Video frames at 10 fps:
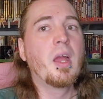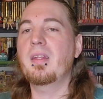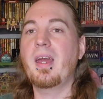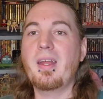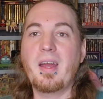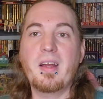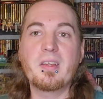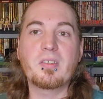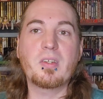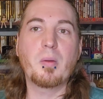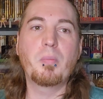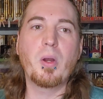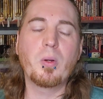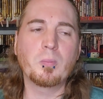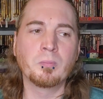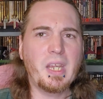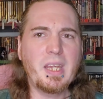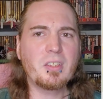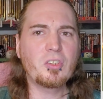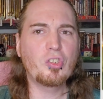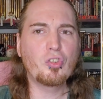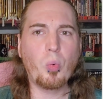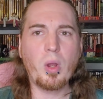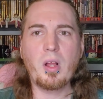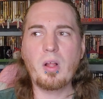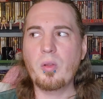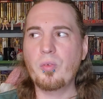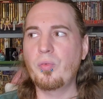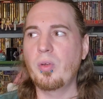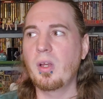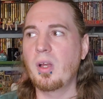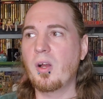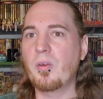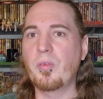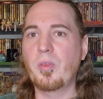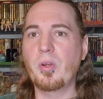And that has about 8 to 12 of